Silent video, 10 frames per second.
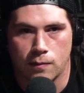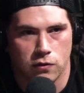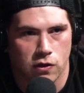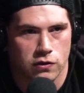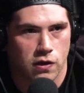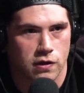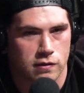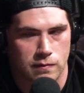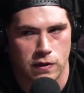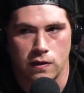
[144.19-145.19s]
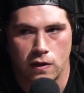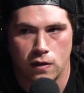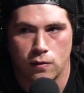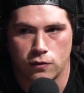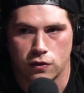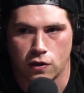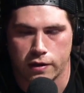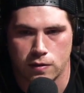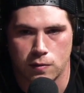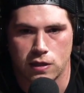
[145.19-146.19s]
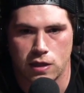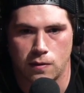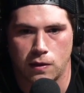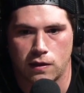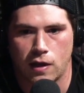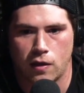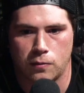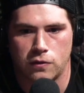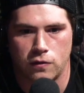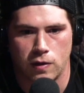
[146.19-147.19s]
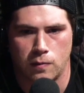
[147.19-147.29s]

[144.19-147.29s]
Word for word: M-Dogg's awesome, and it was just awesome to see him get that opportunity.